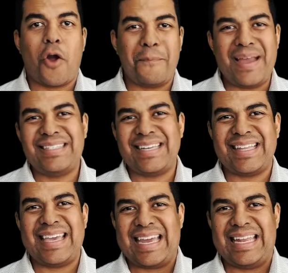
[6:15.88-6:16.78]
are
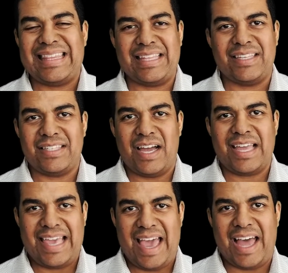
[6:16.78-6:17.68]
basically anything that's
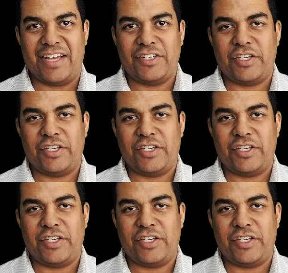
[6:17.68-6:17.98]
not cash.